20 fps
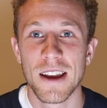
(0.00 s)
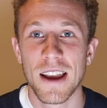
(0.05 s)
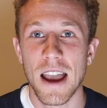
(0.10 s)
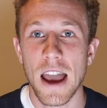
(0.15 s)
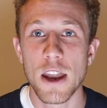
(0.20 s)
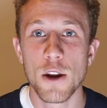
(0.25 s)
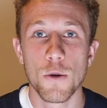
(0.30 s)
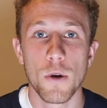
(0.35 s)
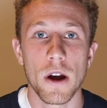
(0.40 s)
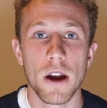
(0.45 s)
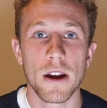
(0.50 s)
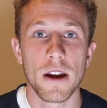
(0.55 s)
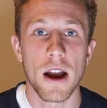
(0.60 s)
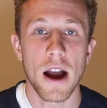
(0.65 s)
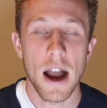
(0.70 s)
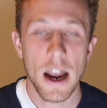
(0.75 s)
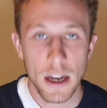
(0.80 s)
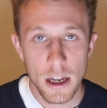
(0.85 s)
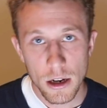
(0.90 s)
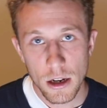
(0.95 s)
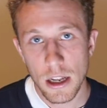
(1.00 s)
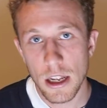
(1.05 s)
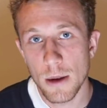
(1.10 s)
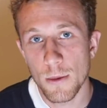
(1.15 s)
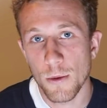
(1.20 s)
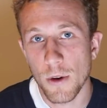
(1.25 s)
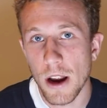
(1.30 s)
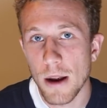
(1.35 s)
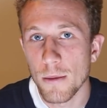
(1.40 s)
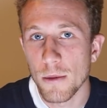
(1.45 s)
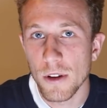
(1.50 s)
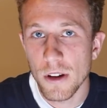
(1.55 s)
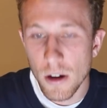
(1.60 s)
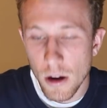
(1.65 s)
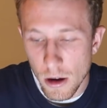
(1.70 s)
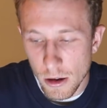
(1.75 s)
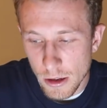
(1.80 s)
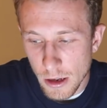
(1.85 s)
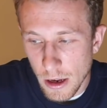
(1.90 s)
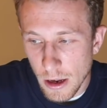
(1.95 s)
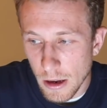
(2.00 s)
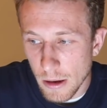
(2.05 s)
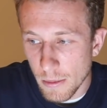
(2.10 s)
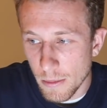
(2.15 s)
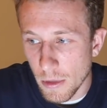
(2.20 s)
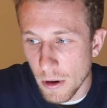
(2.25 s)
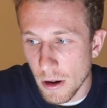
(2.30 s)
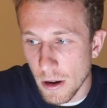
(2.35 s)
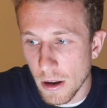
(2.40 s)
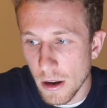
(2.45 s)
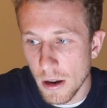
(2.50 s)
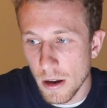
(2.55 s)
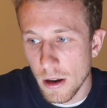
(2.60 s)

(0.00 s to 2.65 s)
Anyway, I could keep rambling all day, but